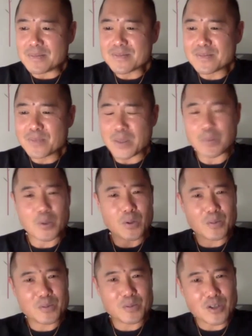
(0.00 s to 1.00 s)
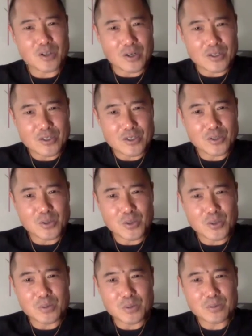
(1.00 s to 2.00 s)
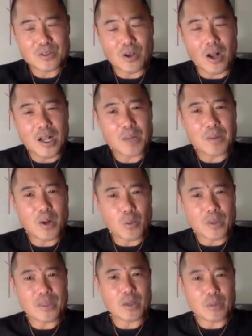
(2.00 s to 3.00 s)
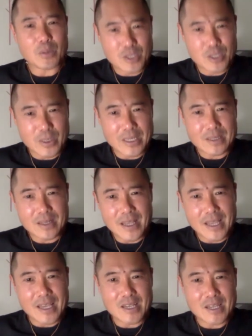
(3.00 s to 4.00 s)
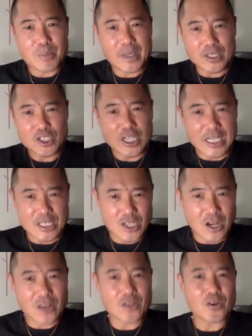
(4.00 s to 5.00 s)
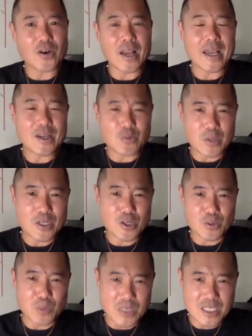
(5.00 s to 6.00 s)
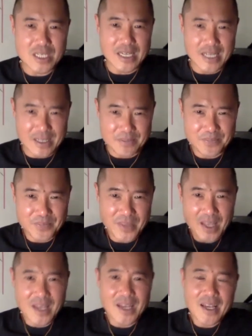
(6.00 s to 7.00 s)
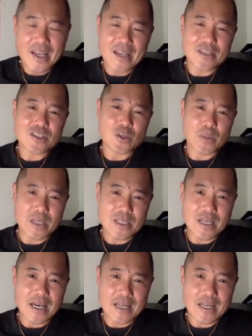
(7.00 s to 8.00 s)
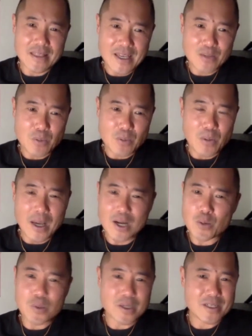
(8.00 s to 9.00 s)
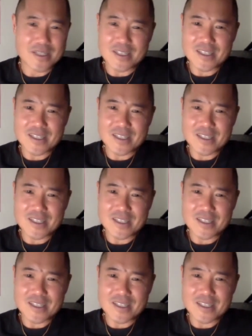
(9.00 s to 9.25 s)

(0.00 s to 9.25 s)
People started to talk about what they were doing and pitch each other, and Richard would sit in. And so we decided then, well, why don't we just